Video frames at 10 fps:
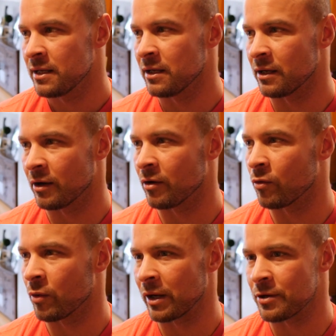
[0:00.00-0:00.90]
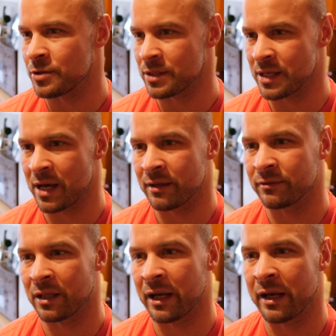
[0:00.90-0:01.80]
you know, where it's just kind
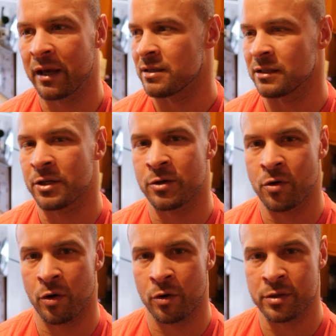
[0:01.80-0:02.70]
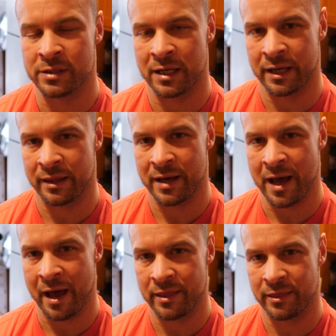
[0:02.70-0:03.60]
of like, it's little goals like
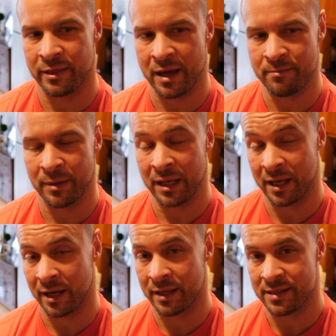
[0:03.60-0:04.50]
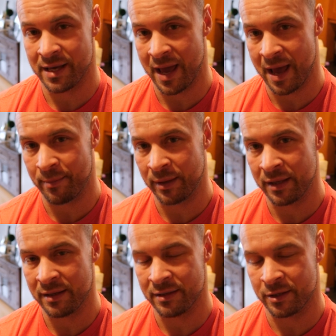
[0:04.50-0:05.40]
that that make us happy,
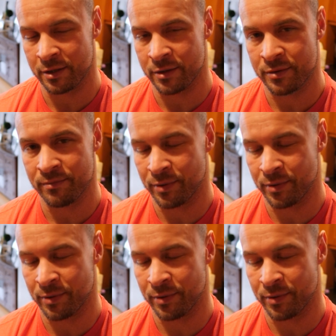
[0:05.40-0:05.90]
you know,